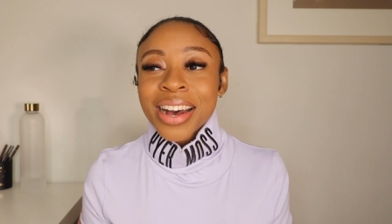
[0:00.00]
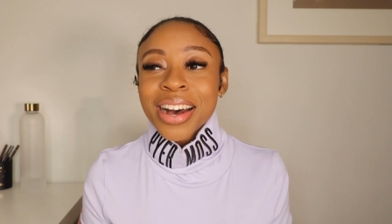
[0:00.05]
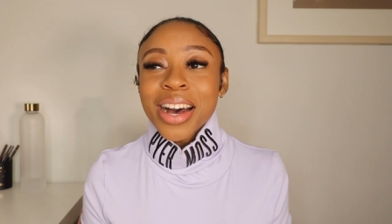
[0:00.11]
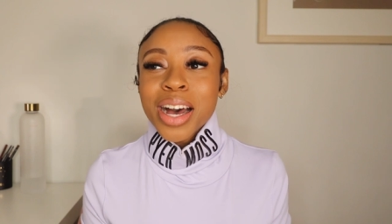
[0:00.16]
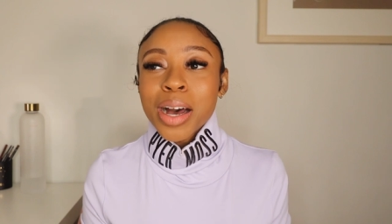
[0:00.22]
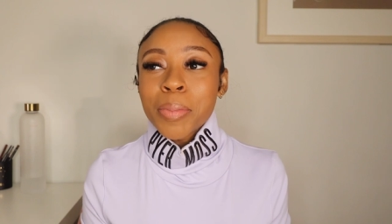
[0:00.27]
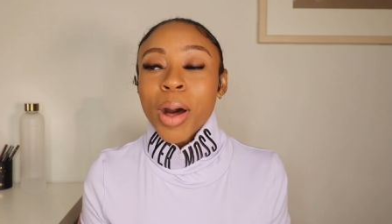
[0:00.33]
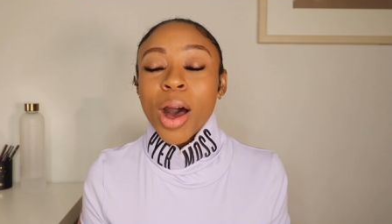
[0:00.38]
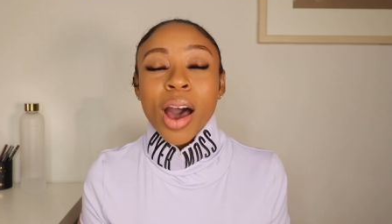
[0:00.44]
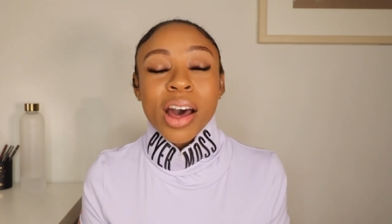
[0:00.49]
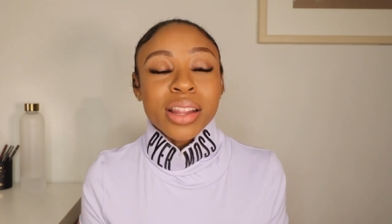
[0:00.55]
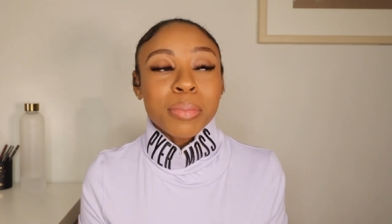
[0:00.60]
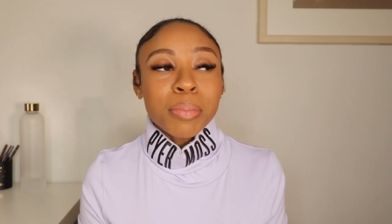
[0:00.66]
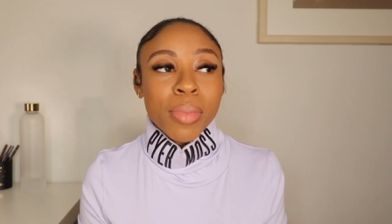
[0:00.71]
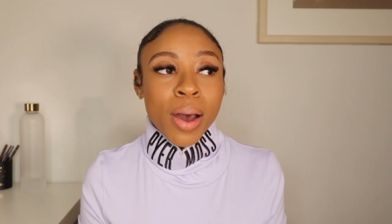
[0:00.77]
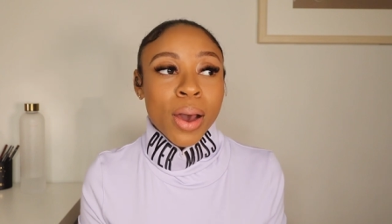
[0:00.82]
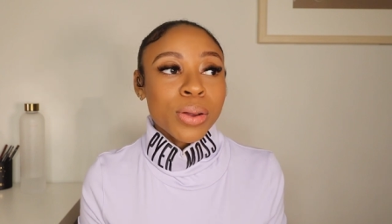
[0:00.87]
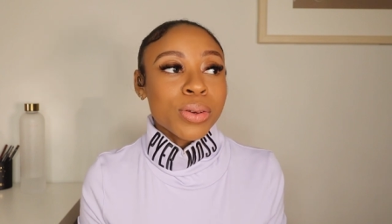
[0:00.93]
um, all the
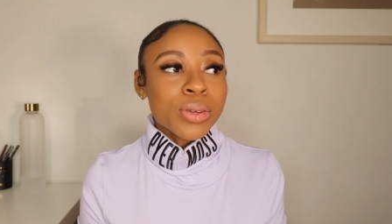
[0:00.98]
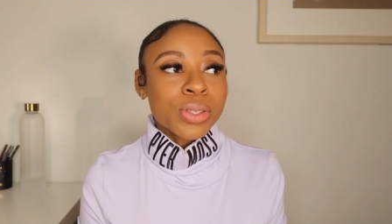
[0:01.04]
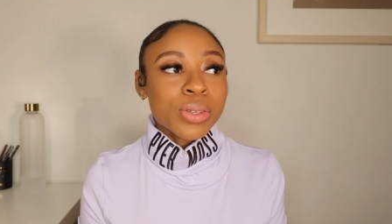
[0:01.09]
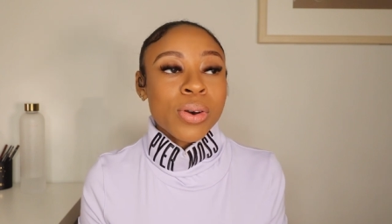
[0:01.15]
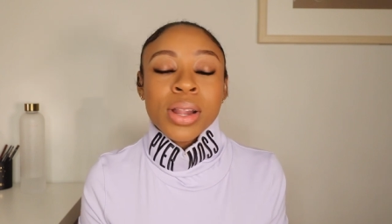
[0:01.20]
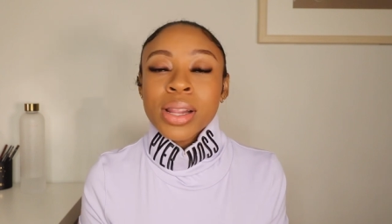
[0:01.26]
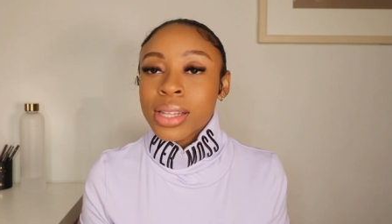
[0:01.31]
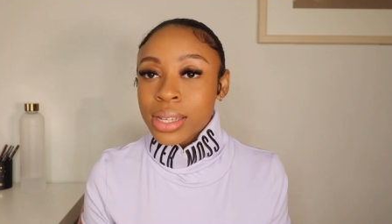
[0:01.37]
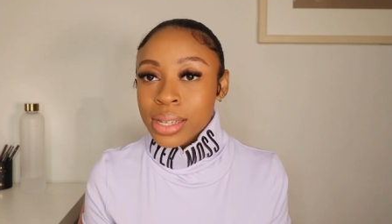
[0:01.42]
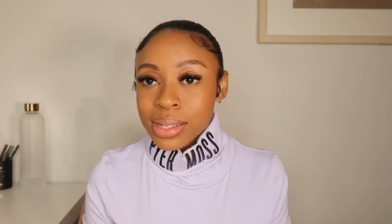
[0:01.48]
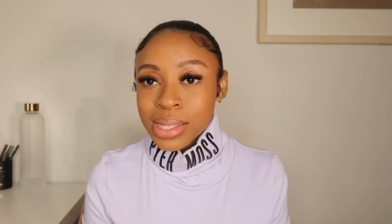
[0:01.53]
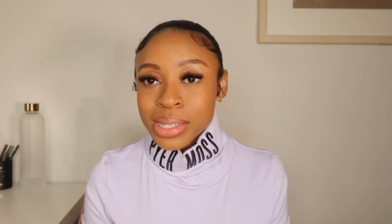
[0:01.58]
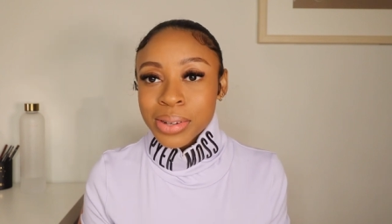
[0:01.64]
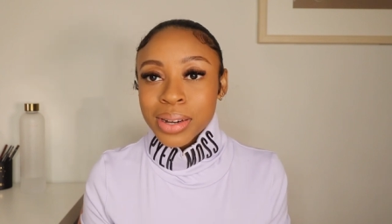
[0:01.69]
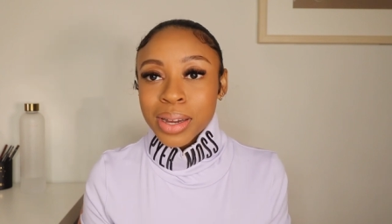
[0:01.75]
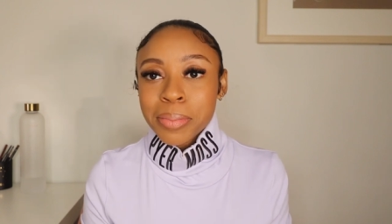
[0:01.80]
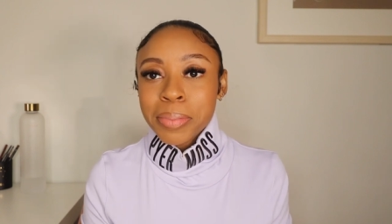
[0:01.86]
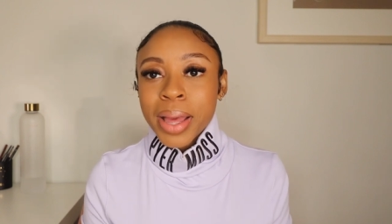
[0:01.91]
models on the
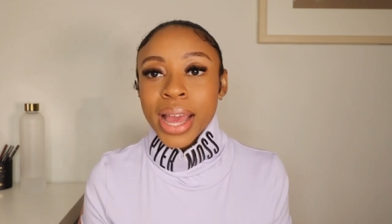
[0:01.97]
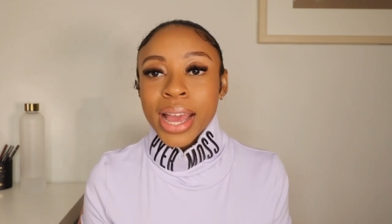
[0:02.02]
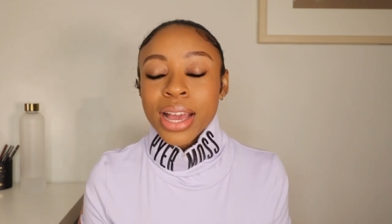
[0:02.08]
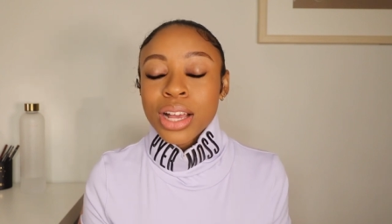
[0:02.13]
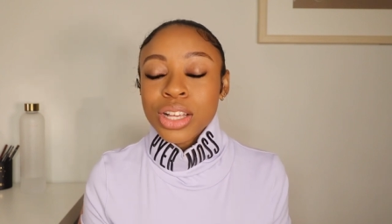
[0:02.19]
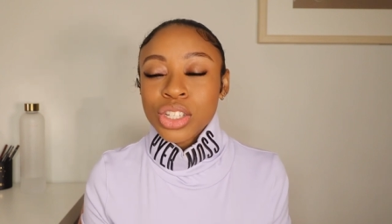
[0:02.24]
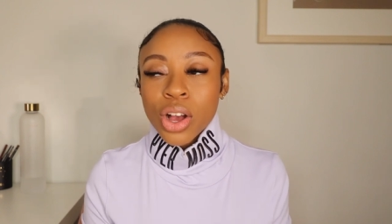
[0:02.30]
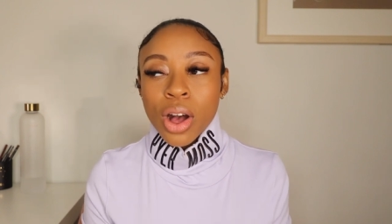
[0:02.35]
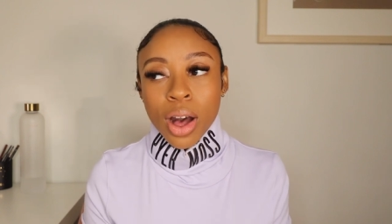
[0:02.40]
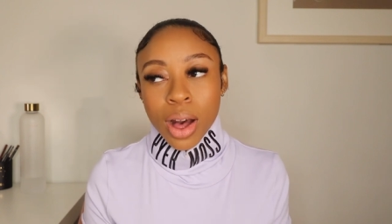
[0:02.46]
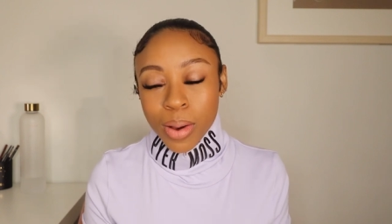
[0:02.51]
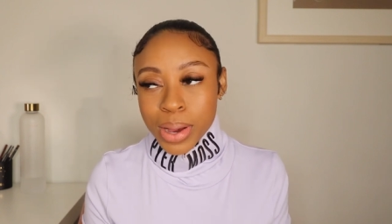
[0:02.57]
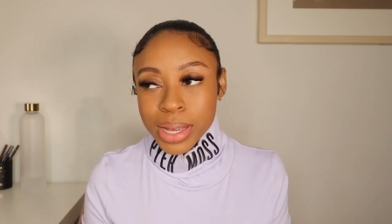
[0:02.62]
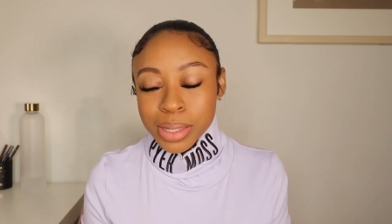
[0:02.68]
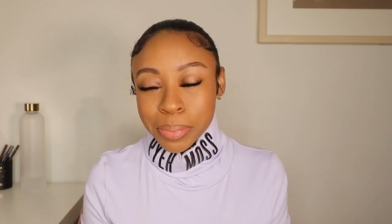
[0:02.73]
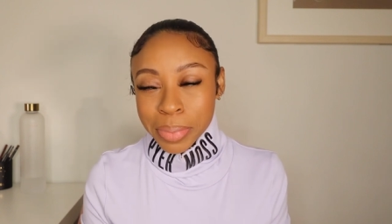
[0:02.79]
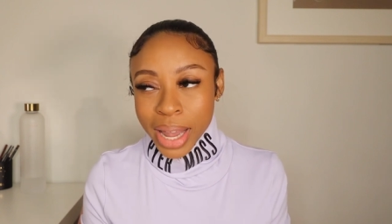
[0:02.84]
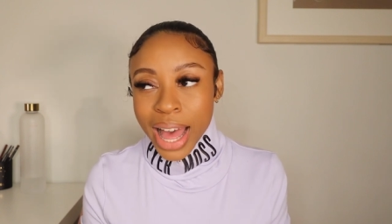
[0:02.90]
Instagram page,
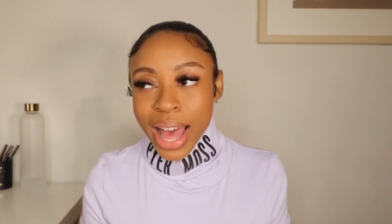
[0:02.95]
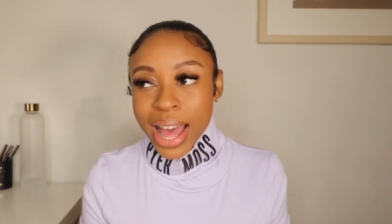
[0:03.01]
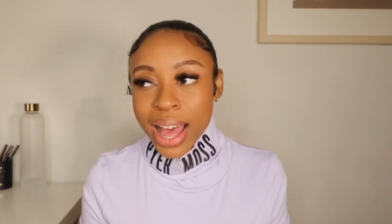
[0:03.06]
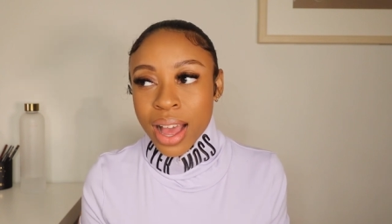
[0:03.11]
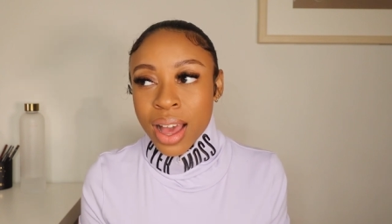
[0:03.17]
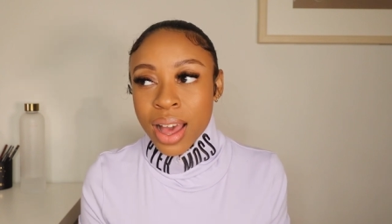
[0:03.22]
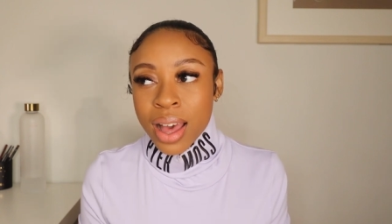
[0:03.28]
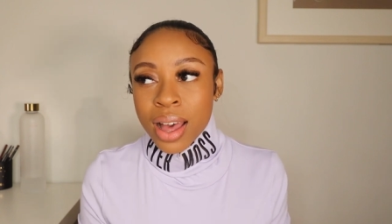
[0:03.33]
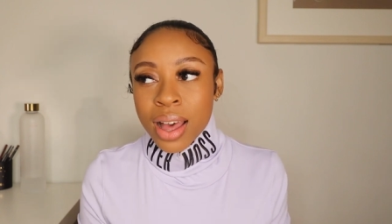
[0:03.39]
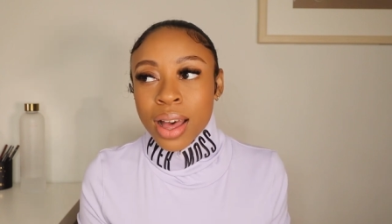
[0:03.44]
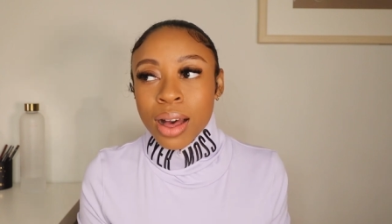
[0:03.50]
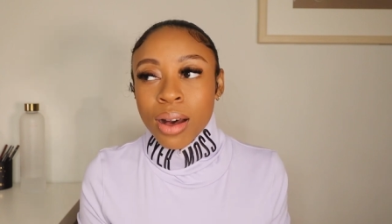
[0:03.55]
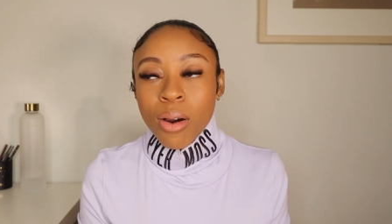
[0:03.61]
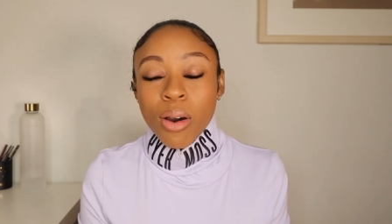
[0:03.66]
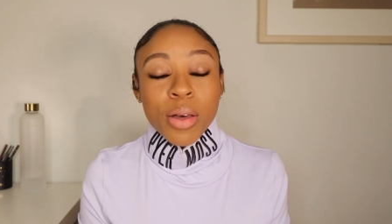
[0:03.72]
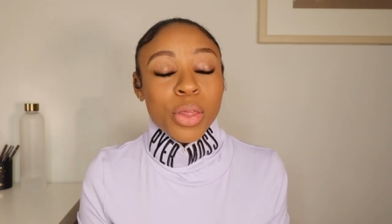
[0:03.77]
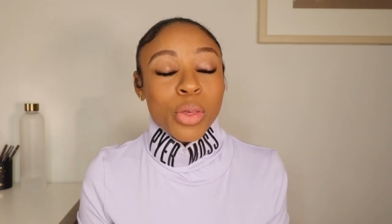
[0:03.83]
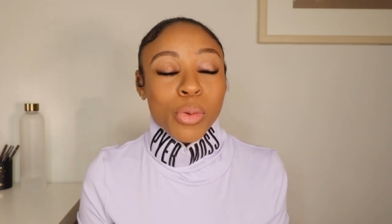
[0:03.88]
always black.
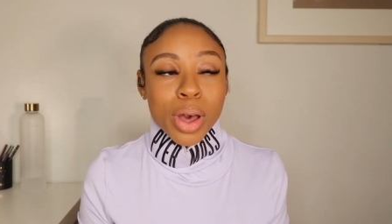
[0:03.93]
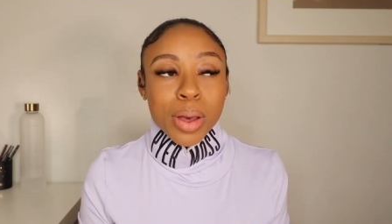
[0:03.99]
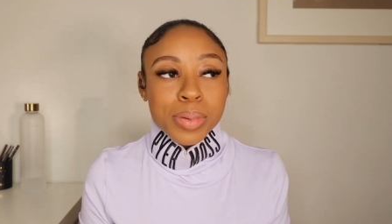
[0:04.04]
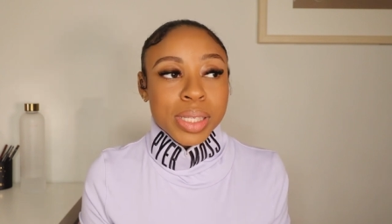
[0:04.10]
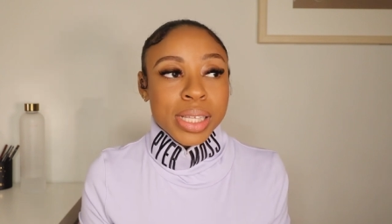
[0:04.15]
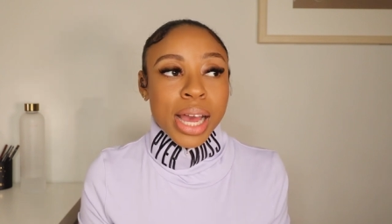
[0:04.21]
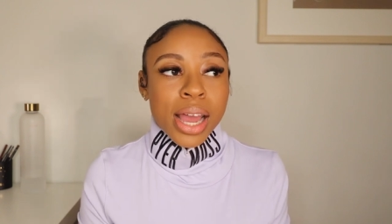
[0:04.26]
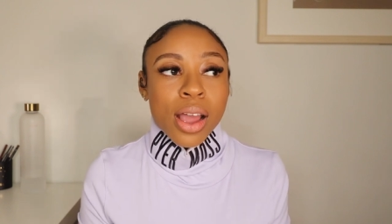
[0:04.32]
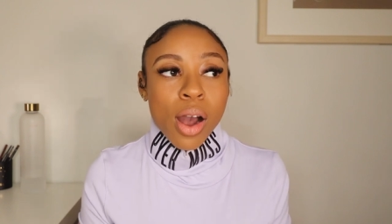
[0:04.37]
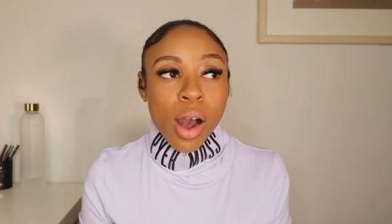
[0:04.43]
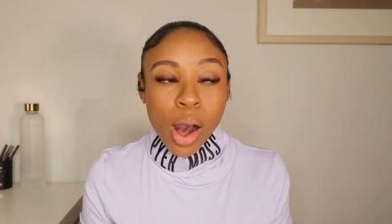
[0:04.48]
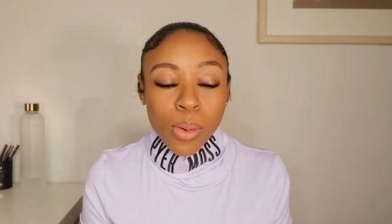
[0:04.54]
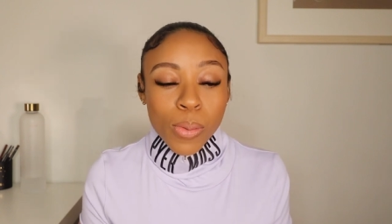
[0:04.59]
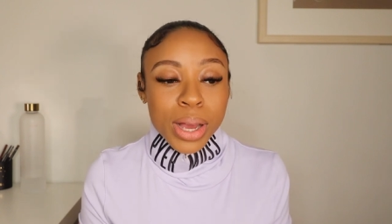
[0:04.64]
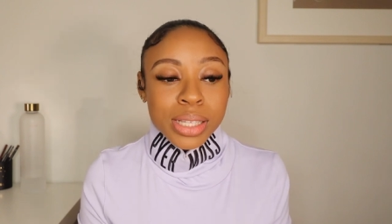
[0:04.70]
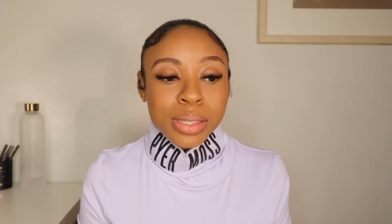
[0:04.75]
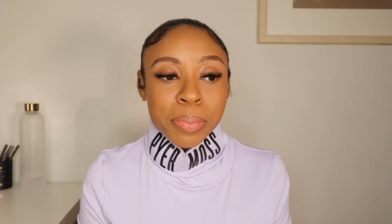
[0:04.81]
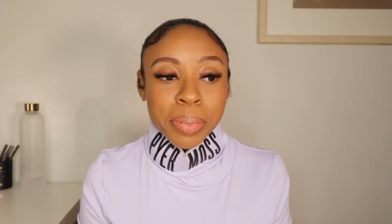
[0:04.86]
On the website, always